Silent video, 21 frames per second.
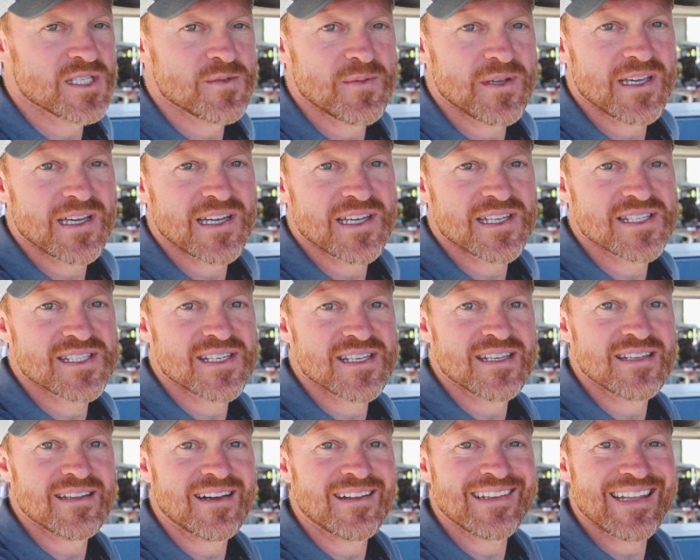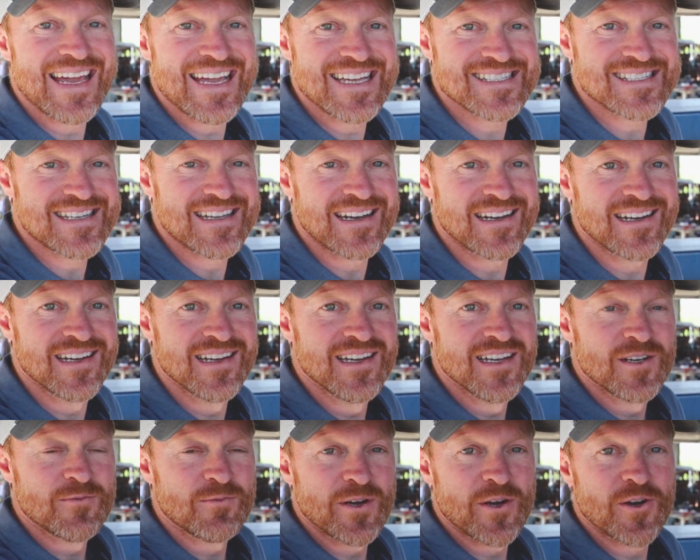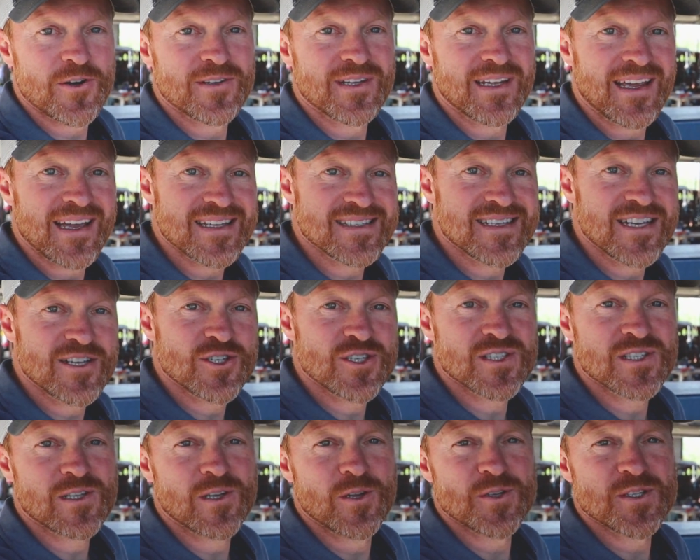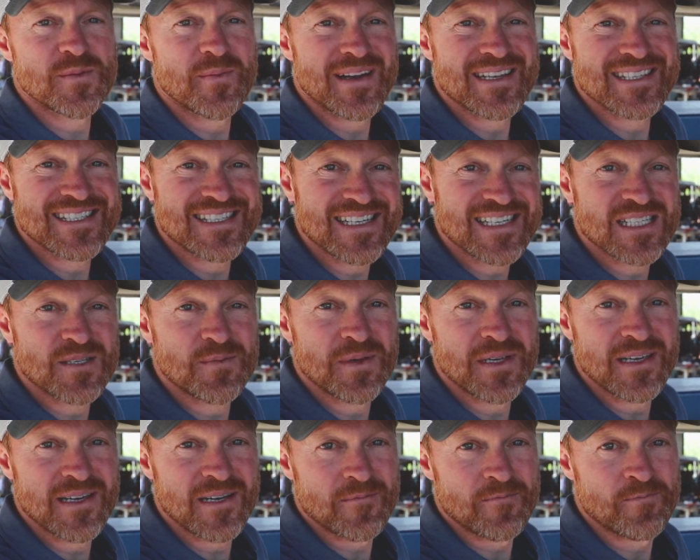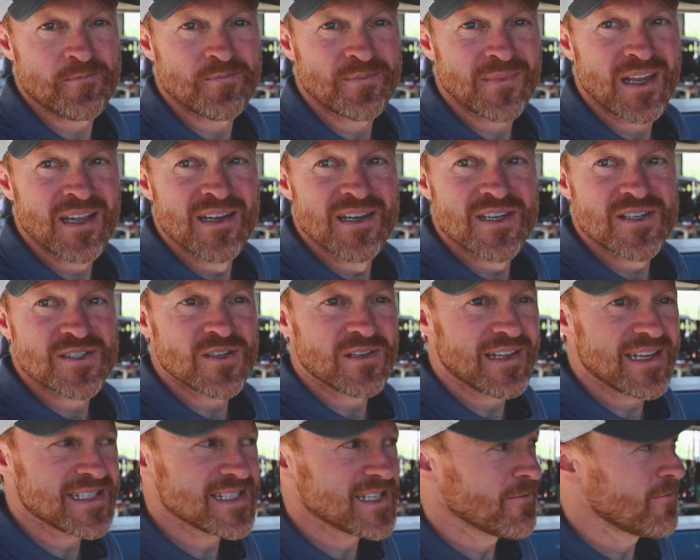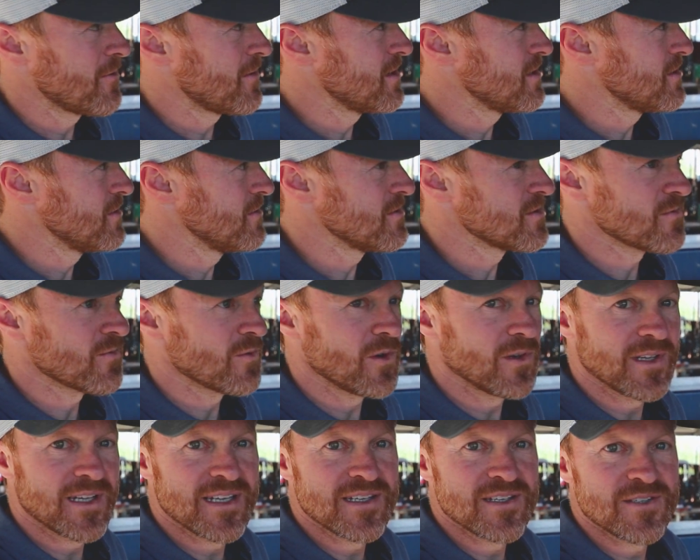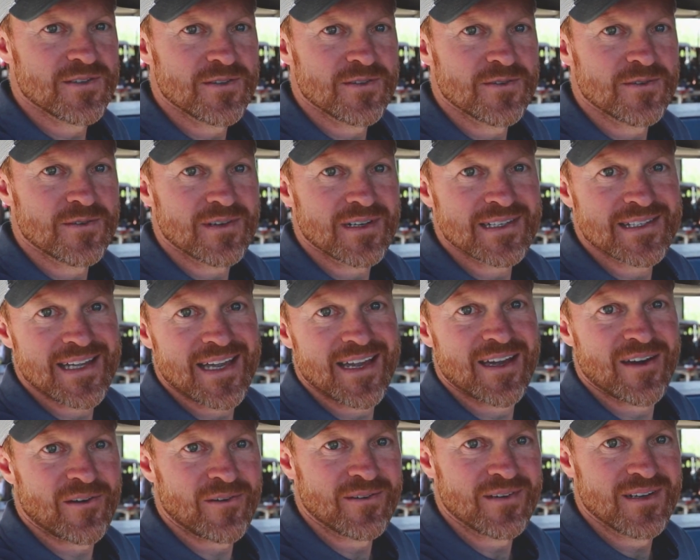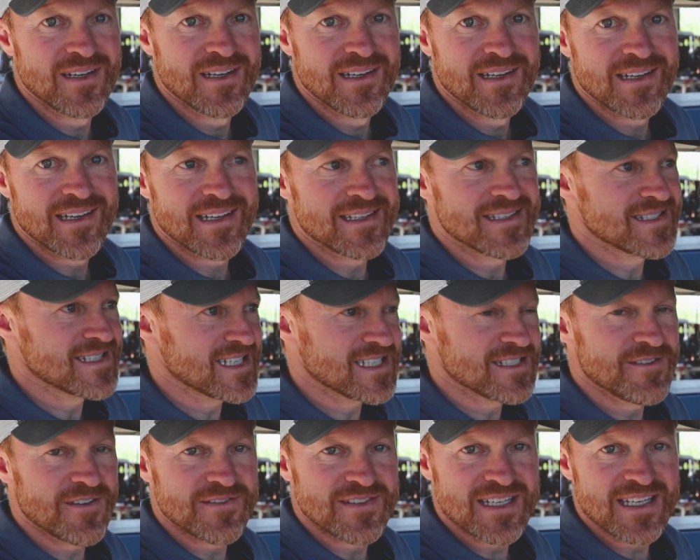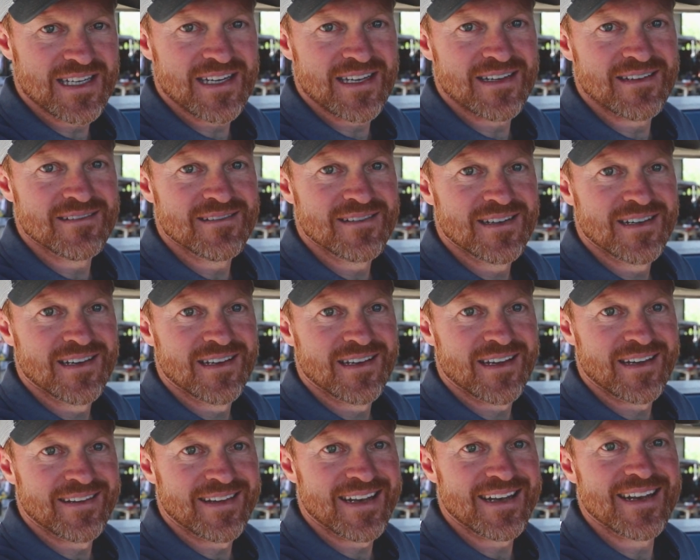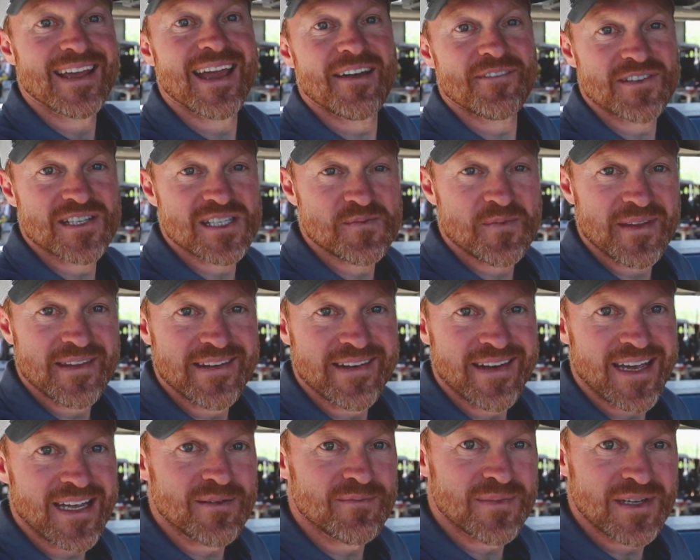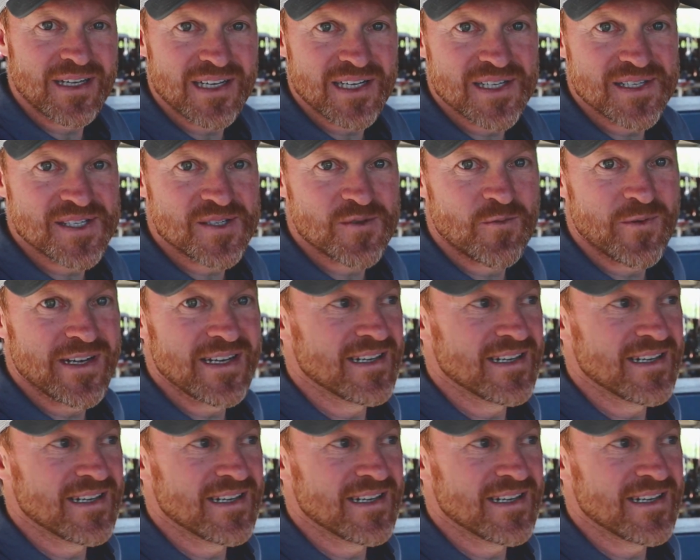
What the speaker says: is because in Alaska, we heard the gas stations close about 6 p.m. So the last thing we want to do is roll into a town at 6:15 and then have to spend the night because we